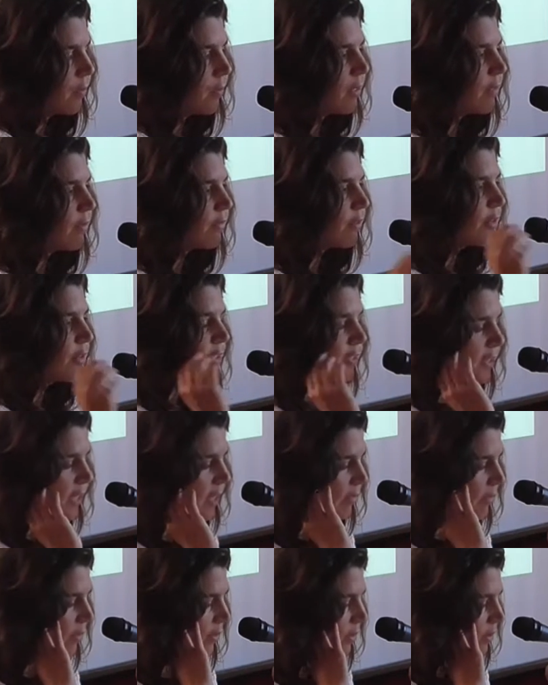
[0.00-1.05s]
We'll first
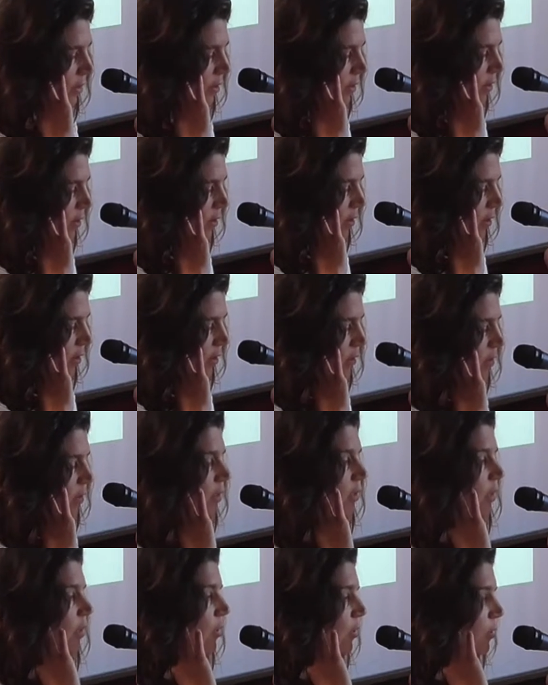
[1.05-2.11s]
have a look on
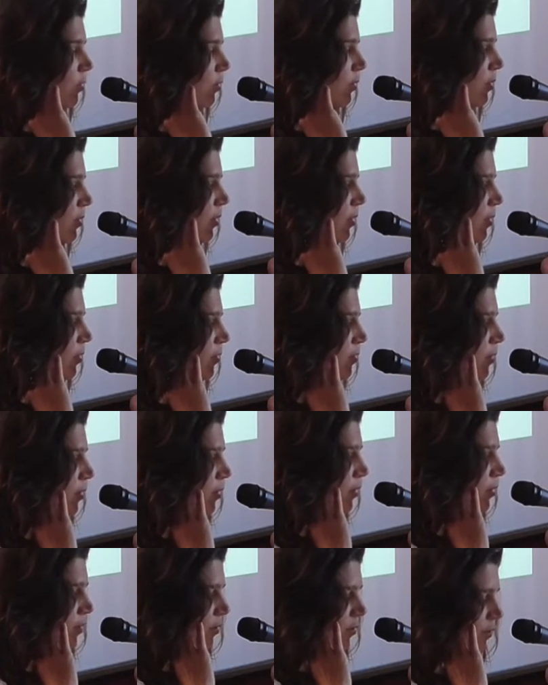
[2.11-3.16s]
the goals of
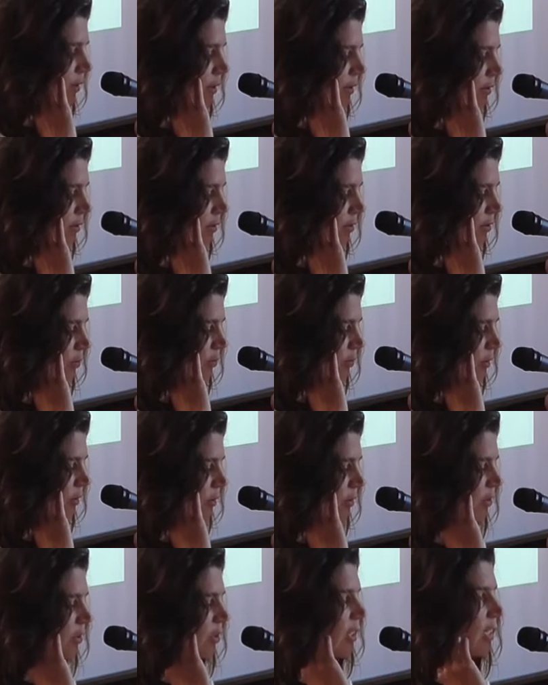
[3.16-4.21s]
the research
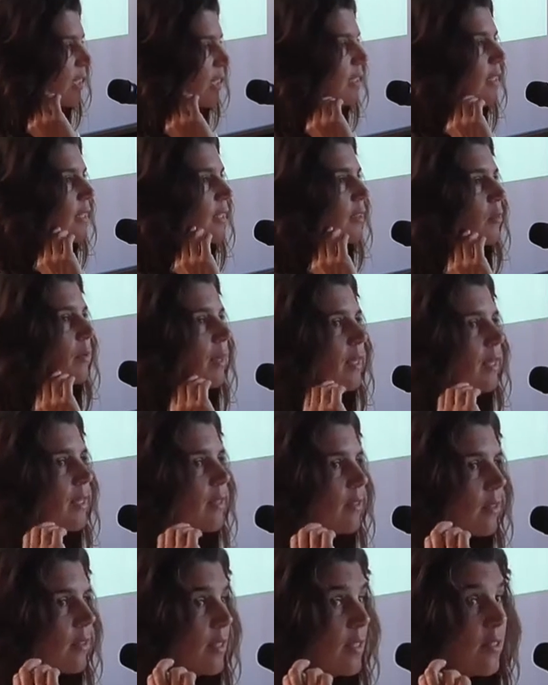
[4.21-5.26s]
project as well
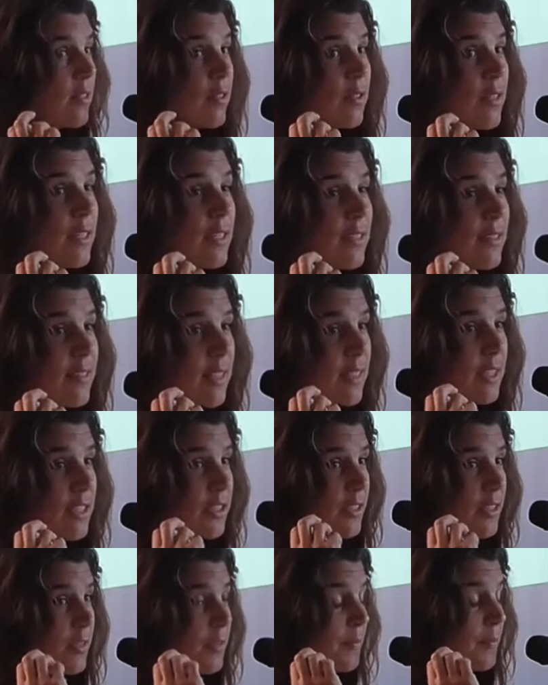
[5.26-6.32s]
as on its
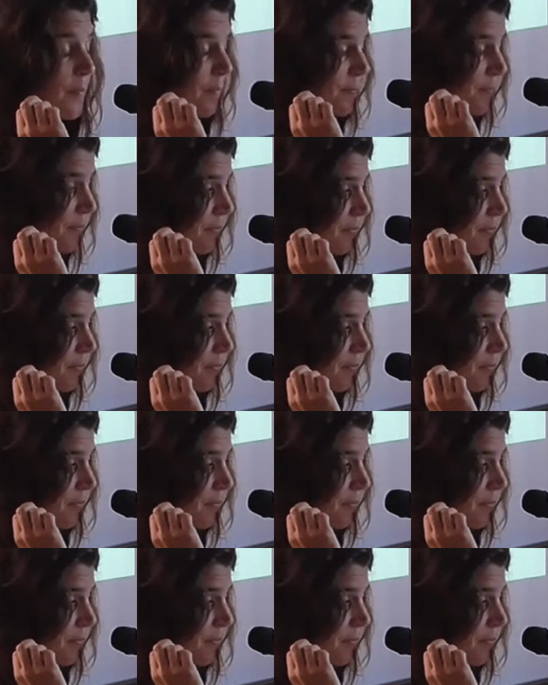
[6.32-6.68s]
organization.